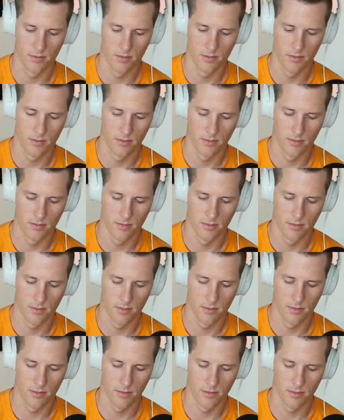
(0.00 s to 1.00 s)

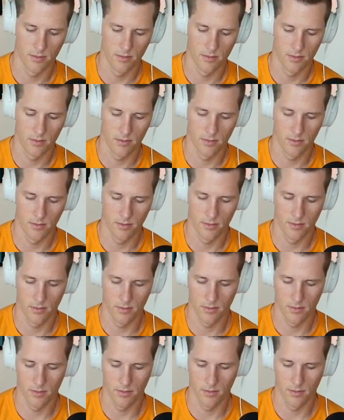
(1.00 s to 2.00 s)

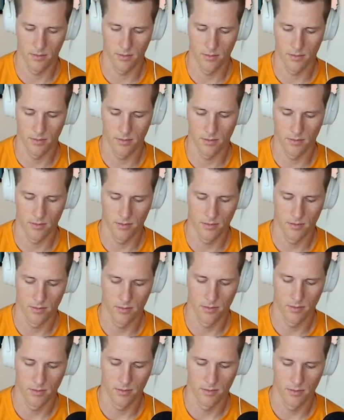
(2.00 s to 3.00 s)

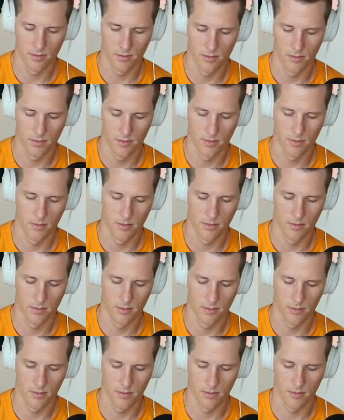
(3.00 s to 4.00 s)

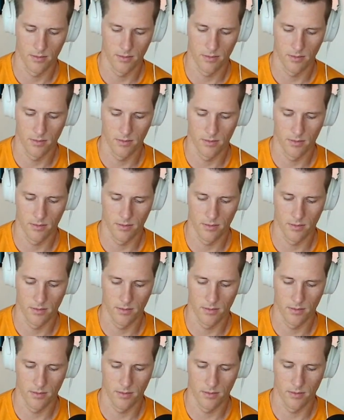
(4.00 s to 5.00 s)

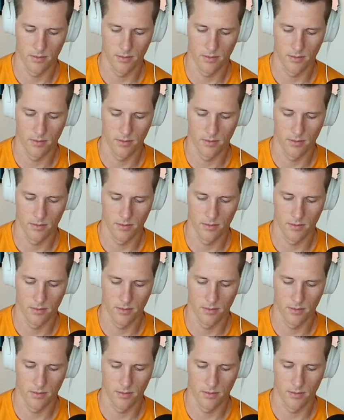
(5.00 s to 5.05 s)
The person shown says nothing.